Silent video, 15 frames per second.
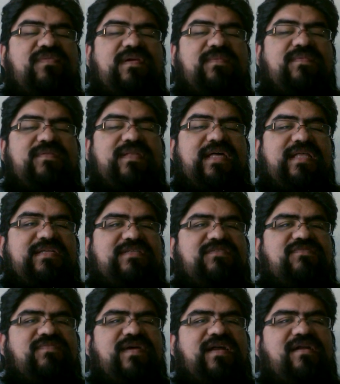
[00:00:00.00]
people that
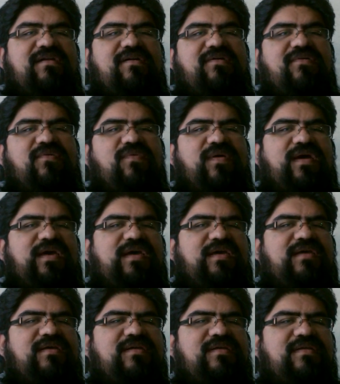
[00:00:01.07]
you've met along the
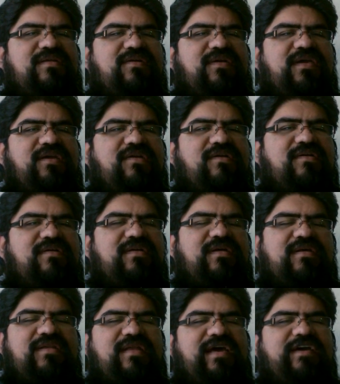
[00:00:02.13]
way, here
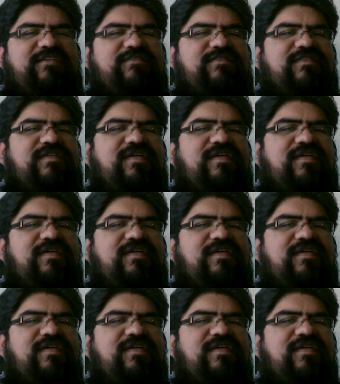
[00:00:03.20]
in life,